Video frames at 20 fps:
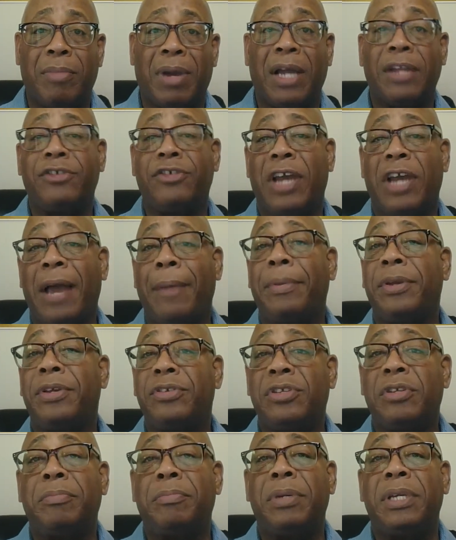My job
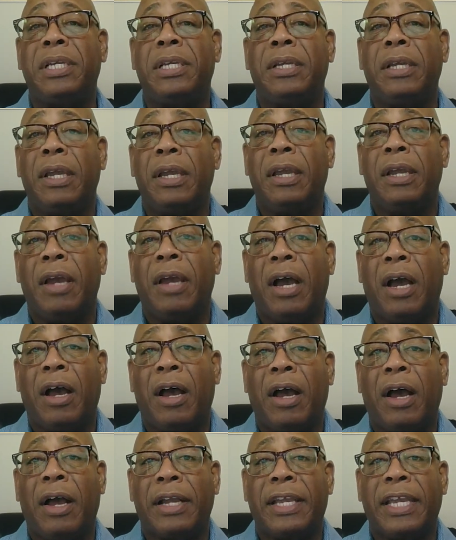is to be
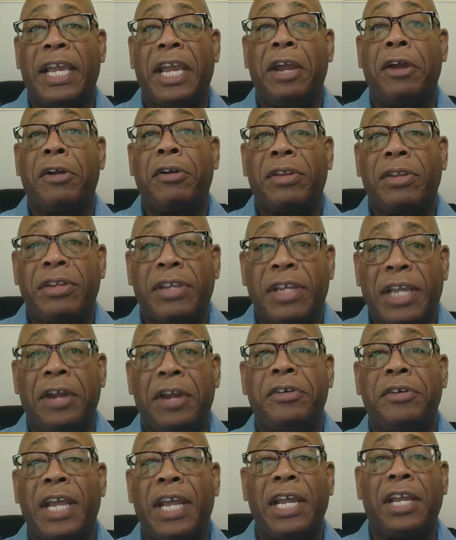
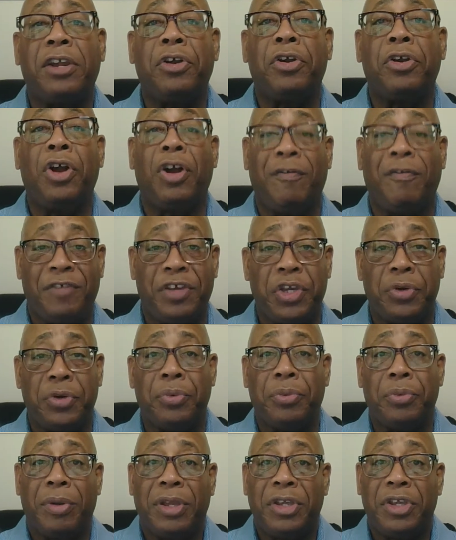caretaker of
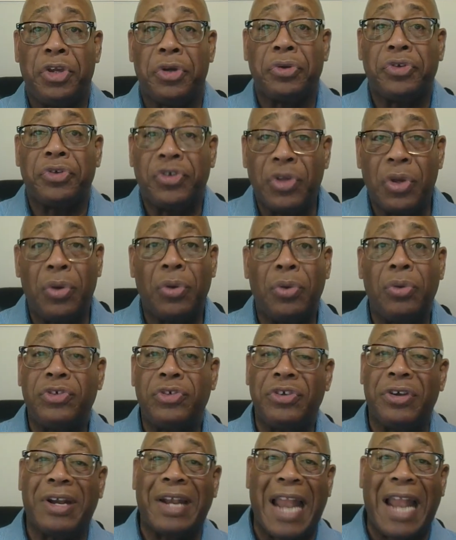you, your
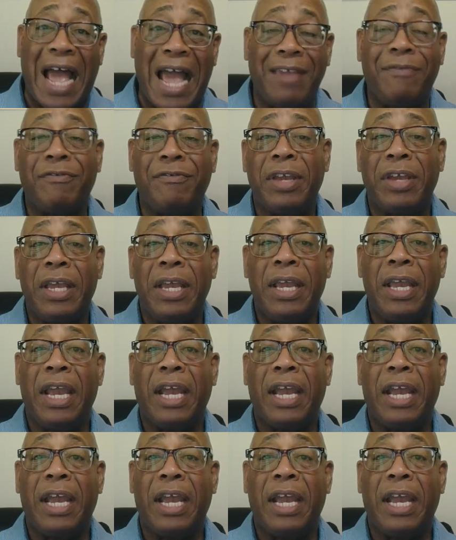souls, your life.